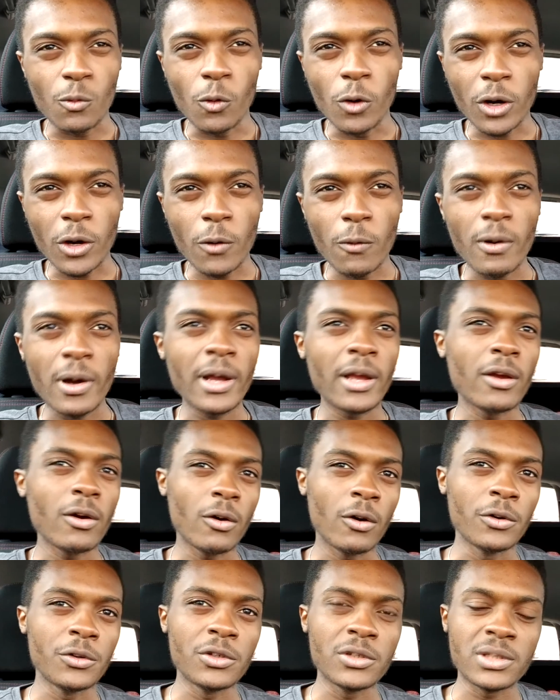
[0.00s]
walk
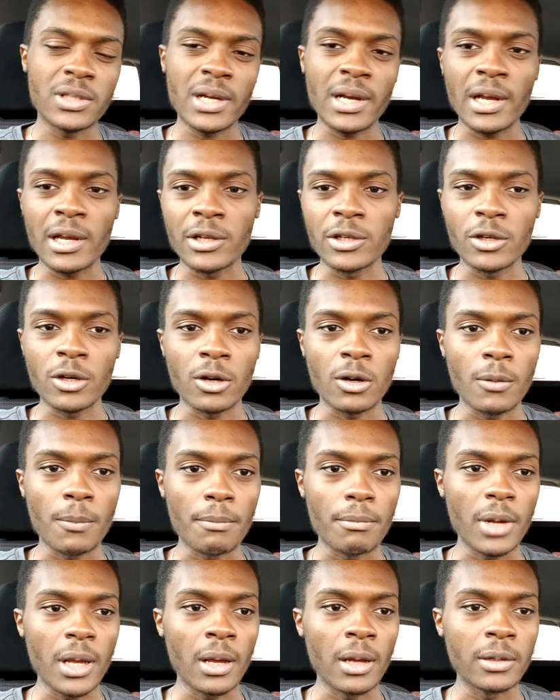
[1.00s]
away or use that in
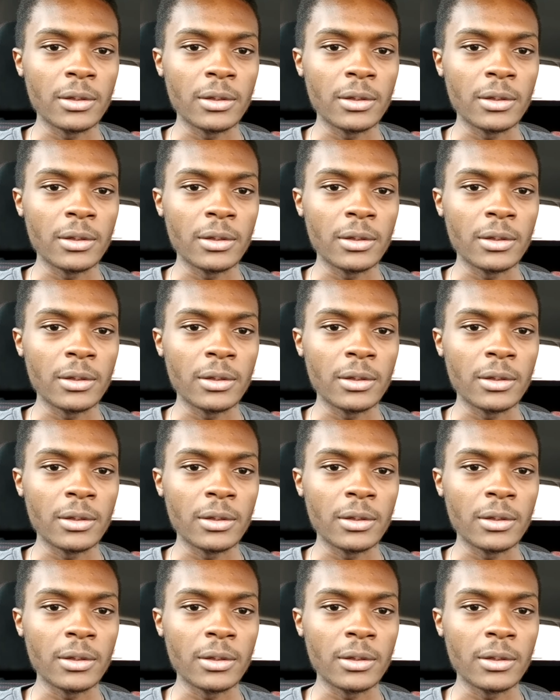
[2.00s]
your